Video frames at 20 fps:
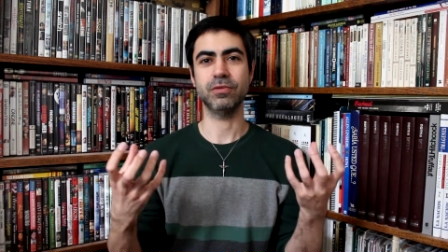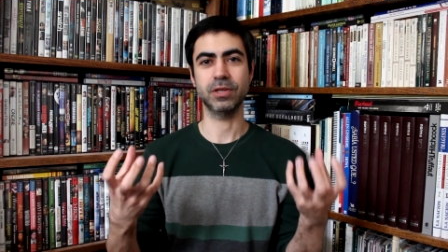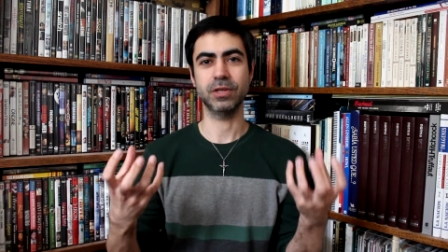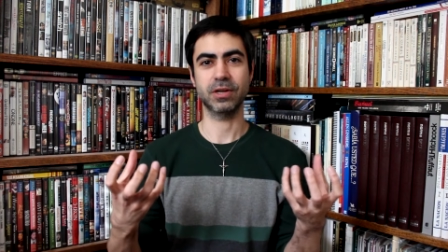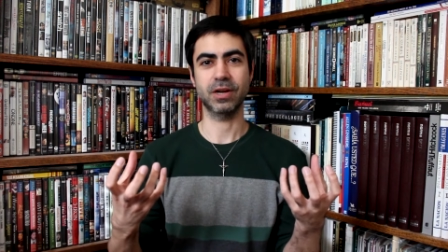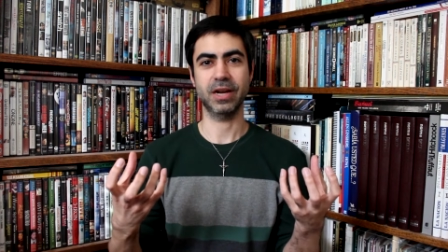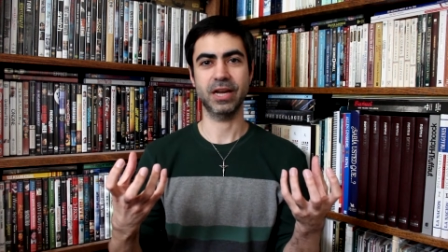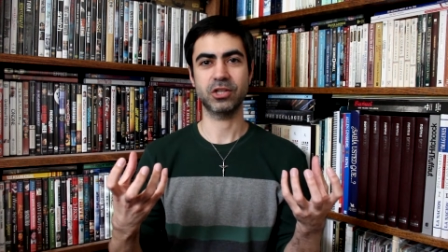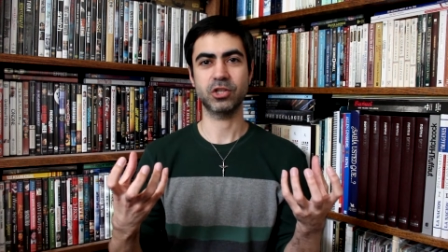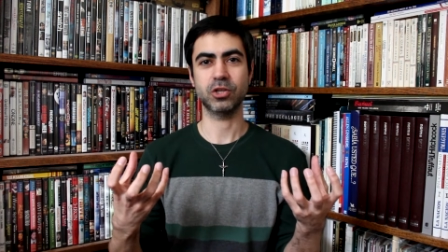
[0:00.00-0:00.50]
the
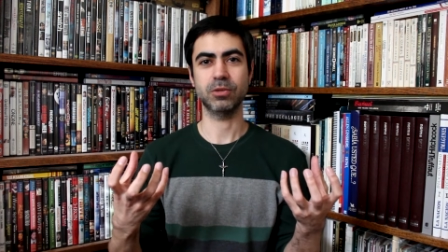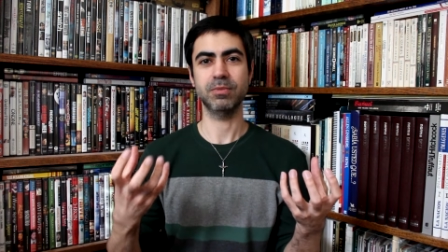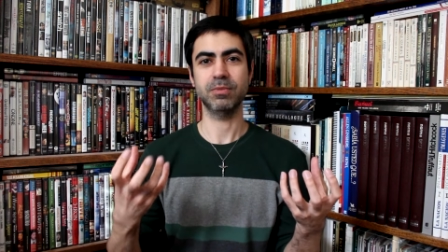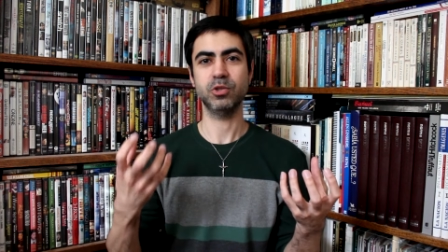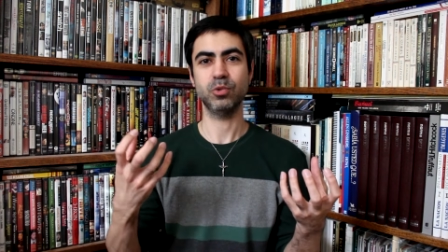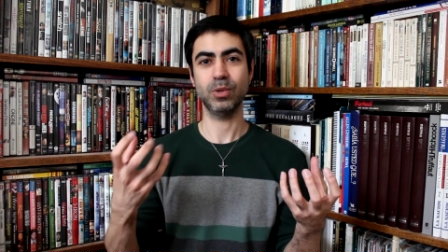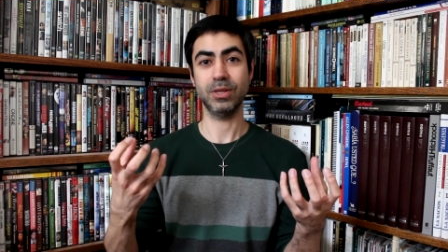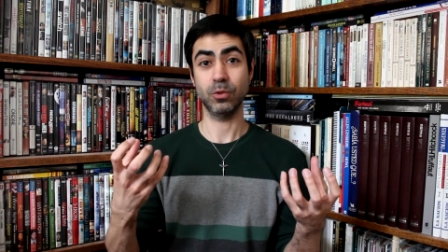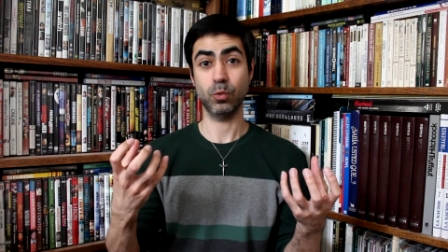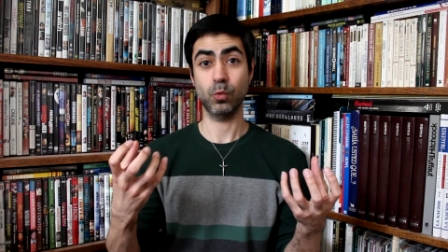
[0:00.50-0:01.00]
connection
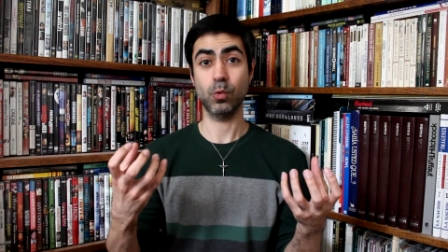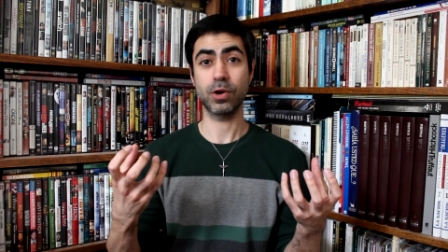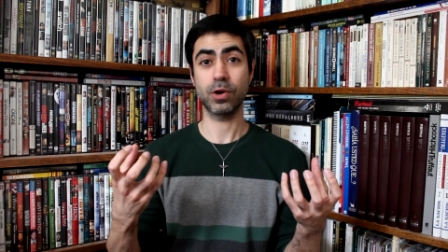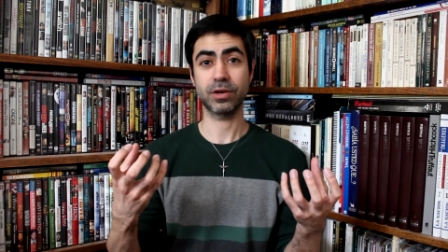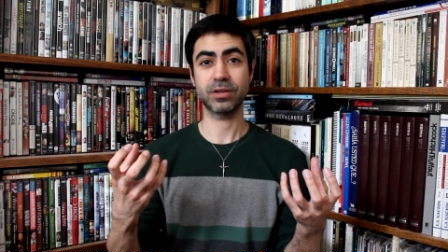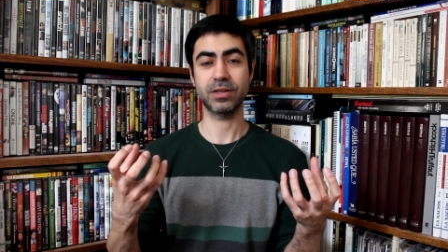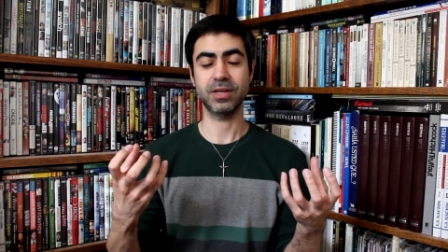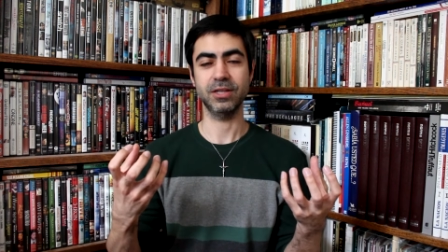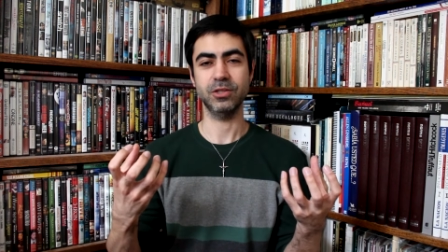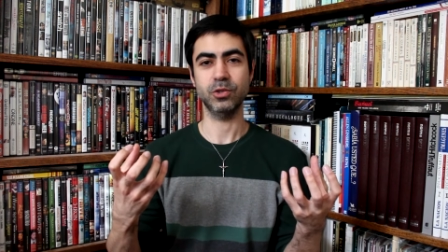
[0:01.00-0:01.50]
between the
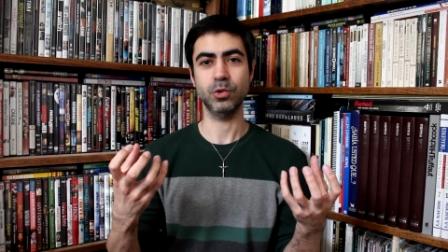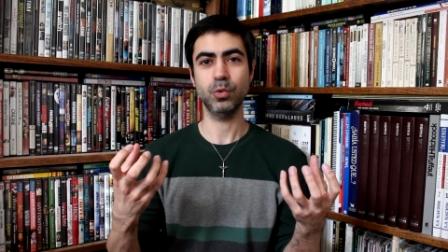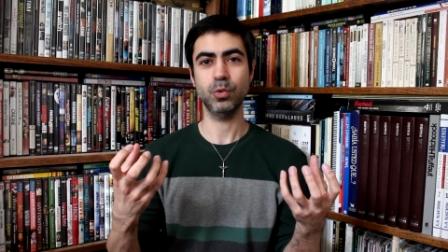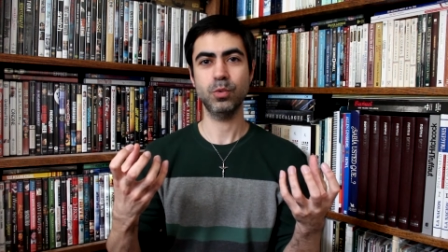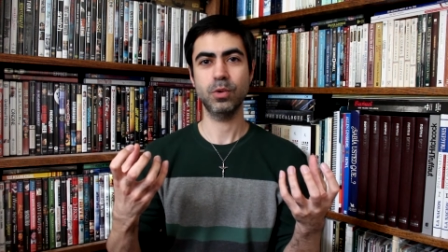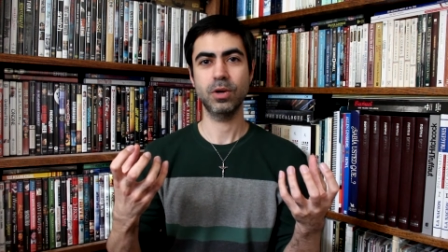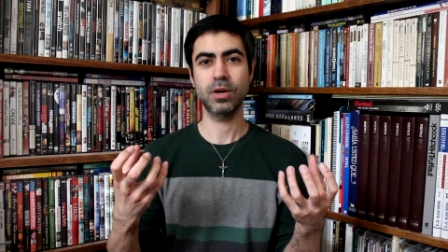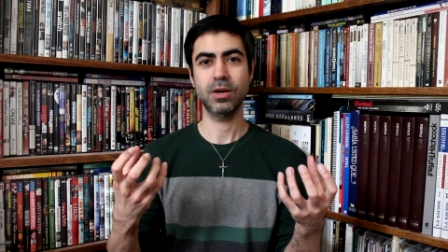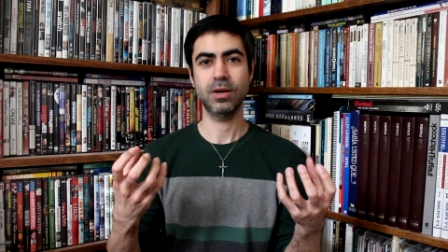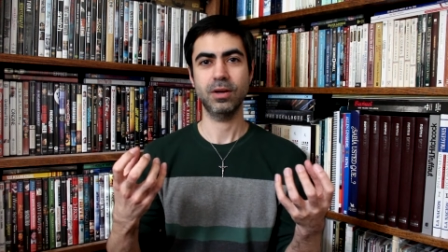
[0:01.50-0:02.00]
work they
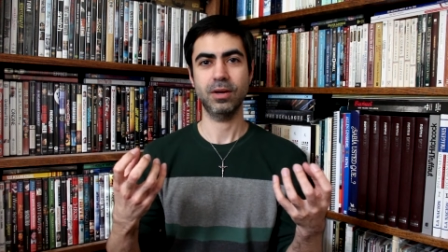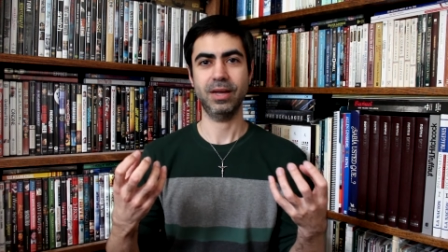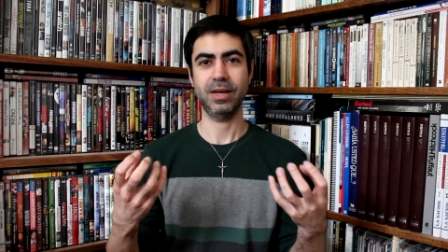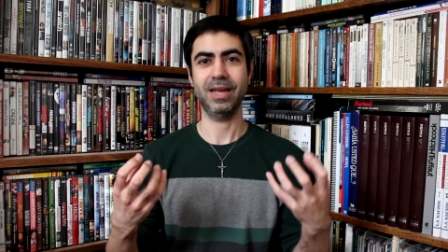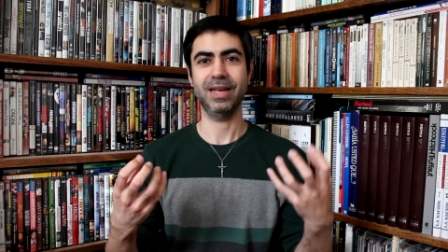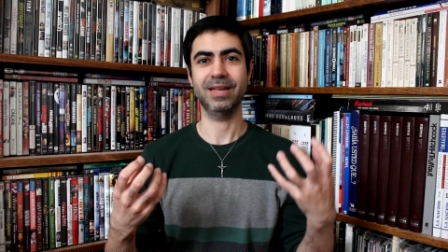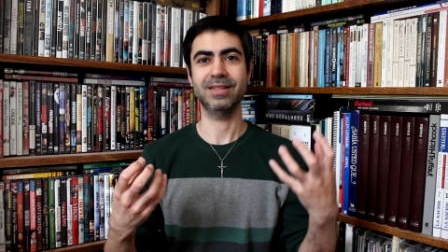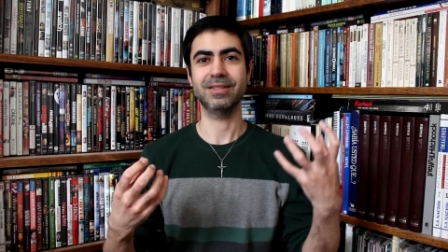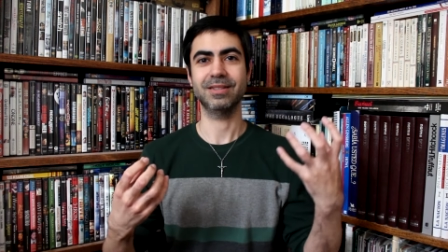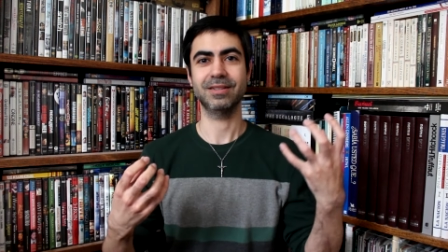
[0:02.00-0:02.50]
do
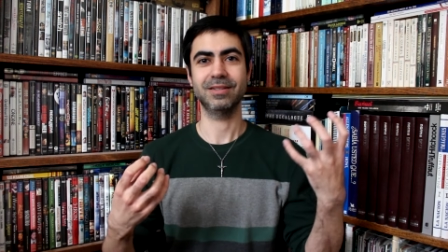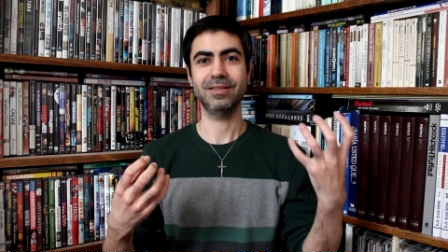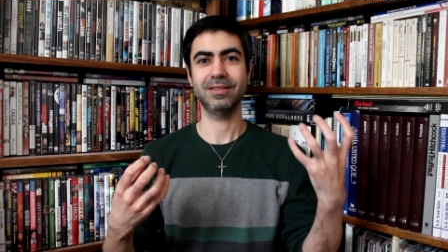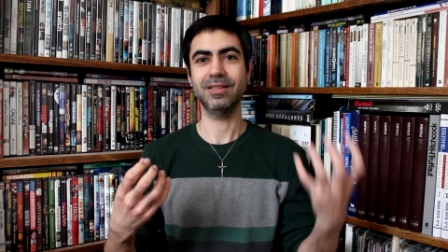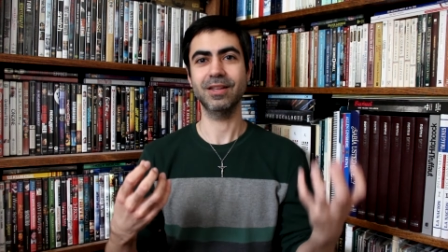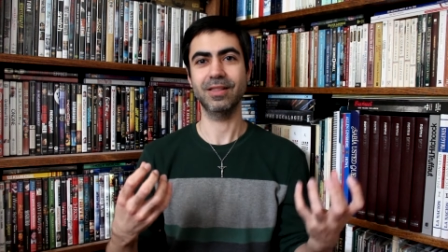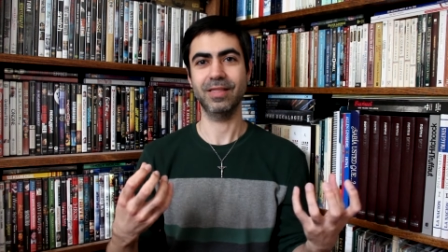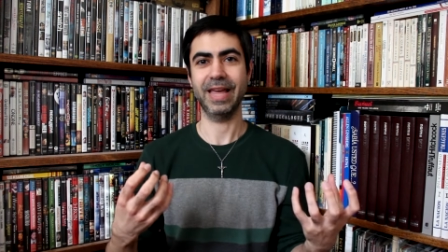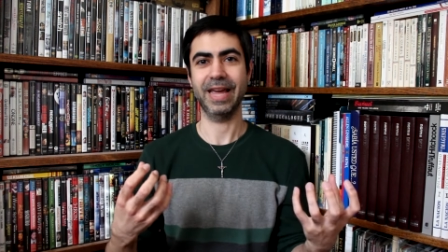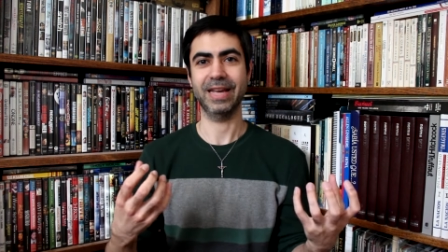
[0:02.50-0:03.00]
and
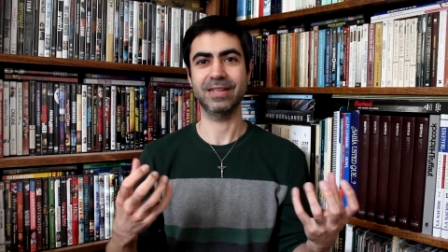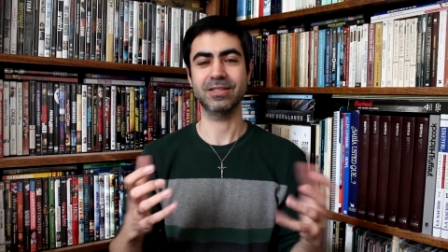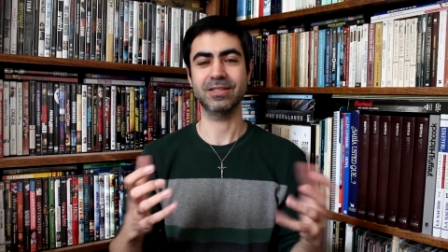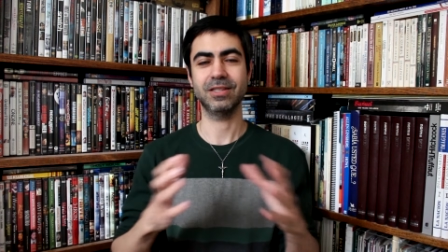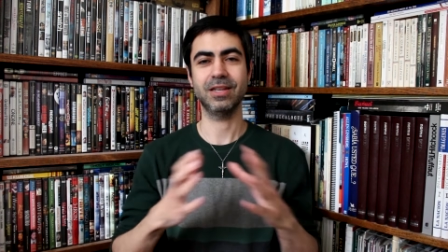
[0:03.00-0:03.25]
the land.